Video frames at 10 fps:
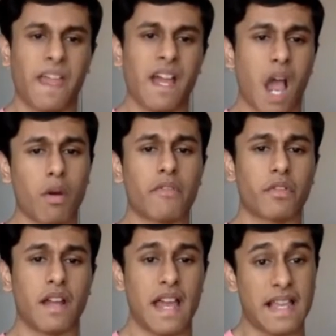
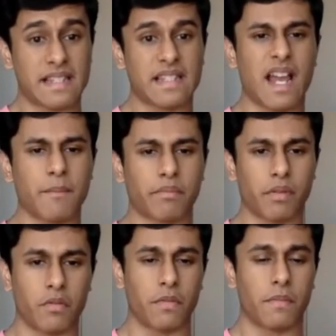However, as time
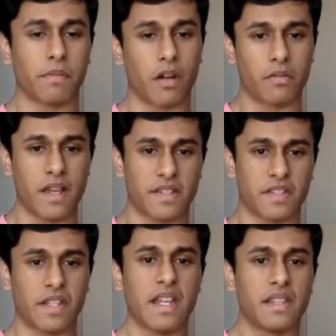
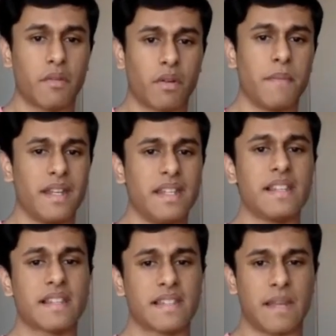progressed, there were many
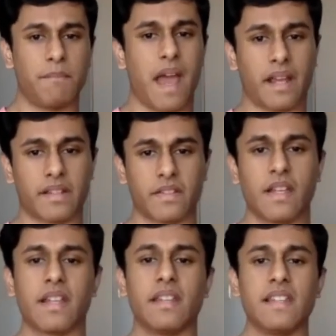setbacks.
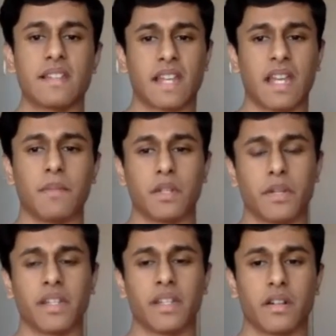These came
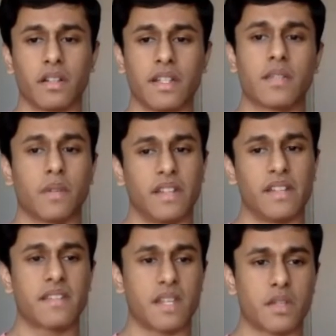during the early 20th
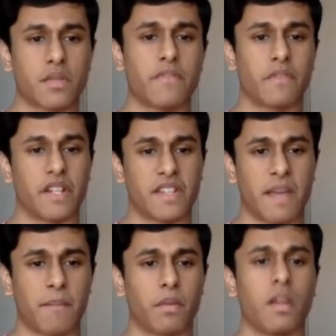century, for
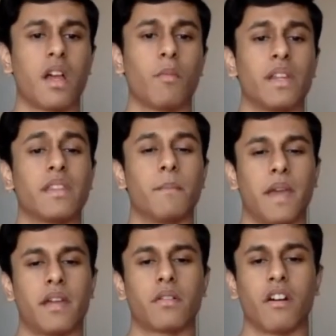example, when the
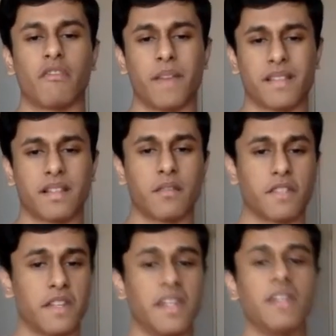mayor of Mexico
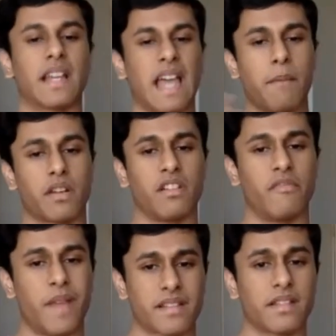City, the capital
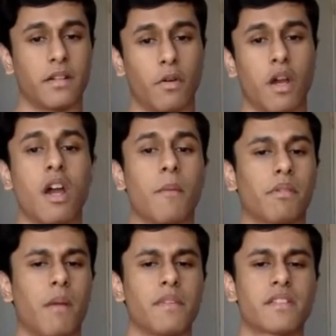of Mexico,
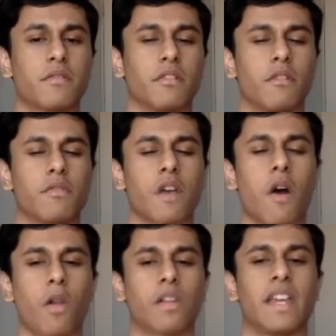promised to close
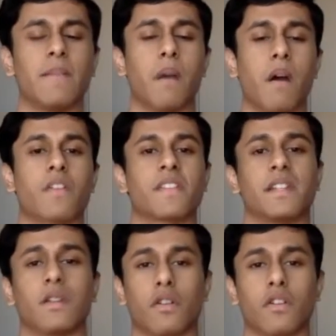all gay bars
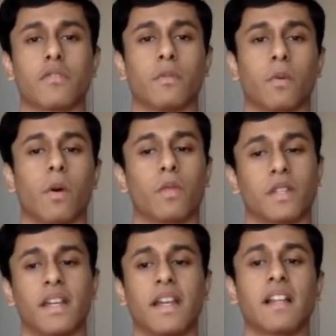in order to, quote,
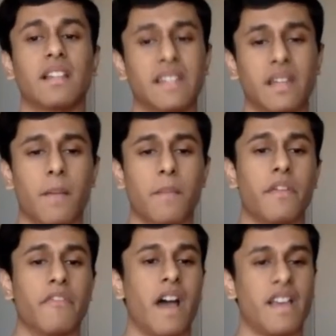clean up
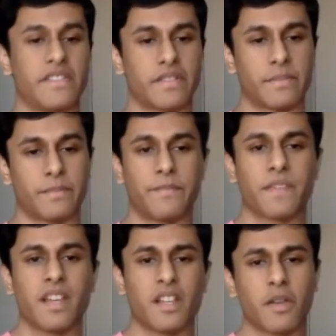the vice.
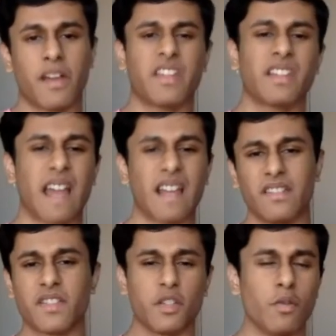So I think that
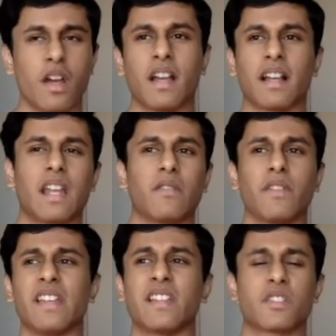gives you kind of
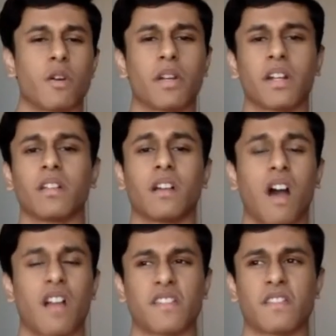a historical
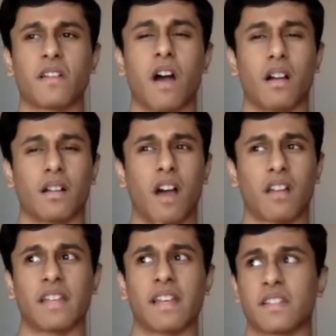
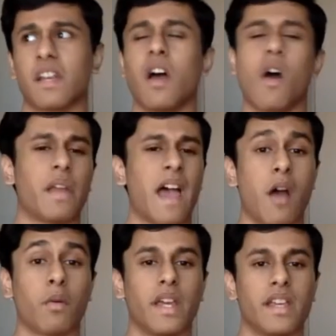context on
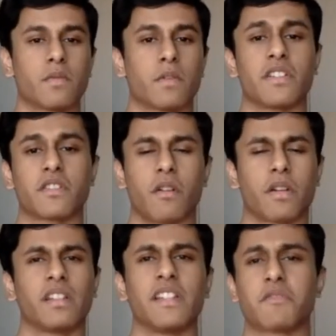how gays were
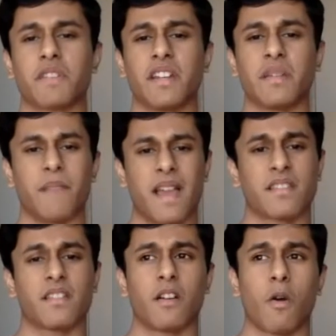historically treated in
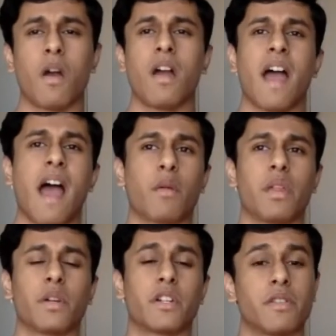Mexico, how
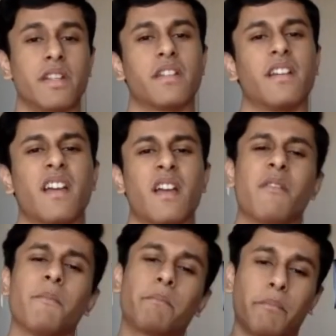they were treated
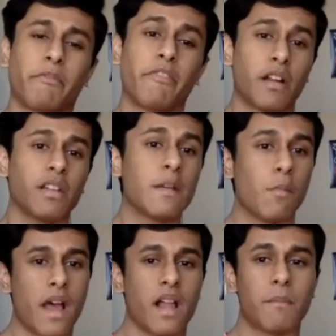fairly
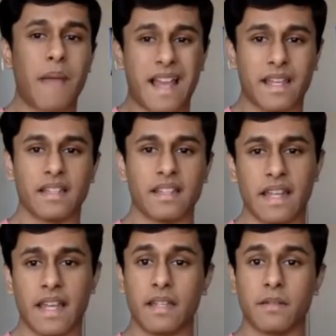well back in the
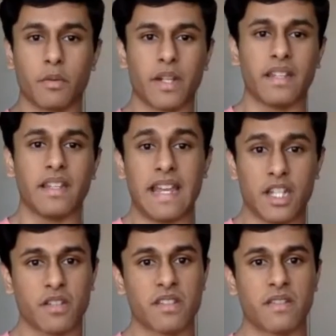day during the
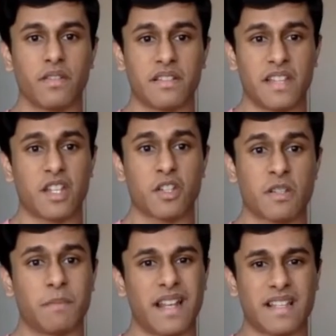ancient
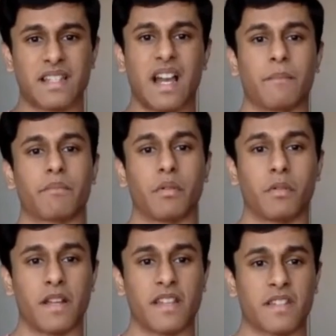civilizations, but as time
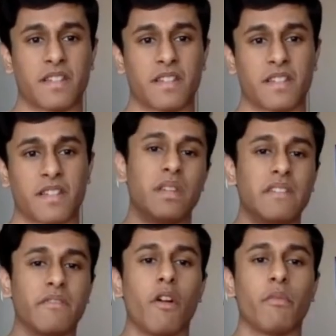progressed with
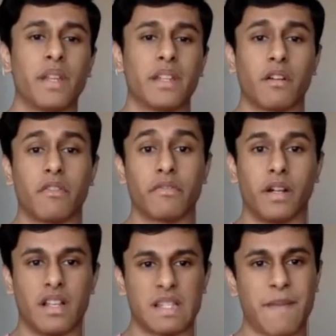the involvement of
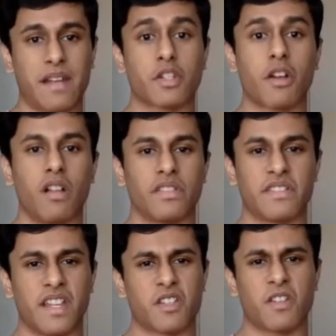Spanish
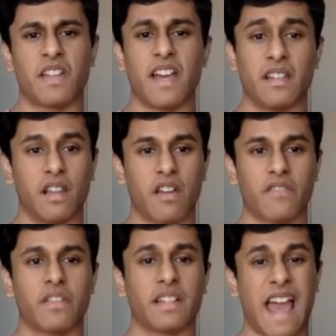colonization and a lot
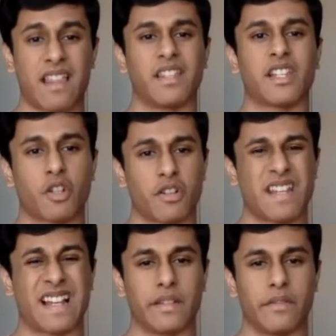of the Catholic Church
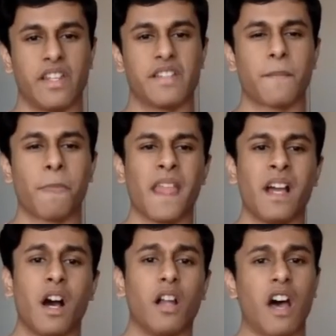activities,
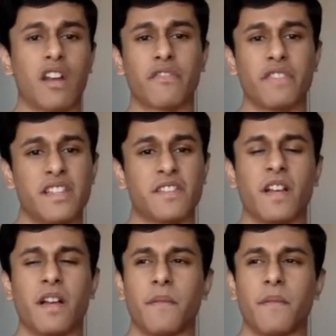a lot of these